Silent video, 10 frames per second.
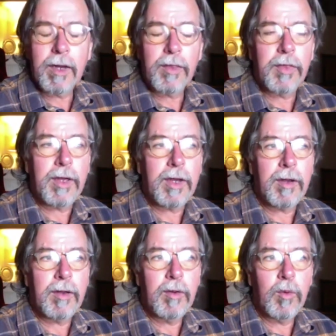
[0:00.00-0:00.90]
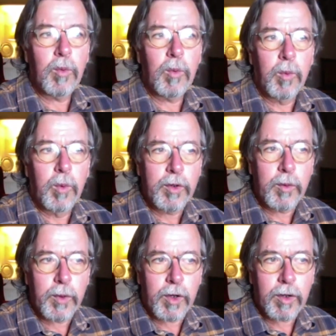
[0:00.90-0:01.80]
the
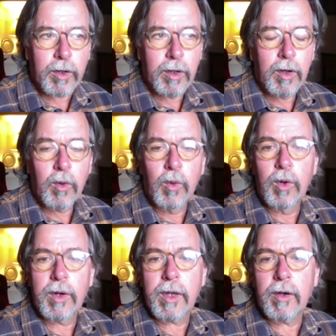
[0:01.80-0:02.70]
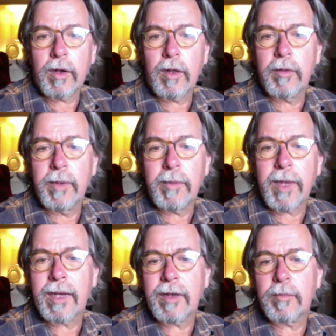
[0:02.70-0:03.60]
woodwork holding all the mill
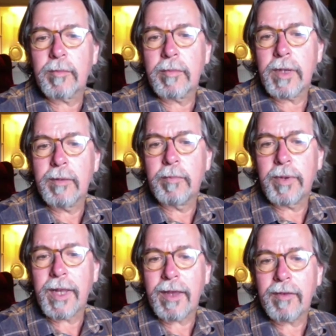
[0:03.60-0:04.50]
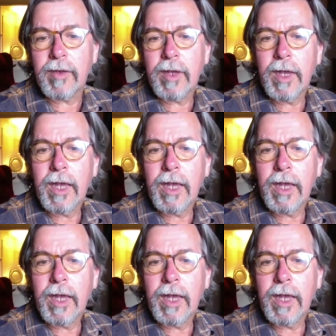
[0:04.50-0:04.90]
mechanism in place,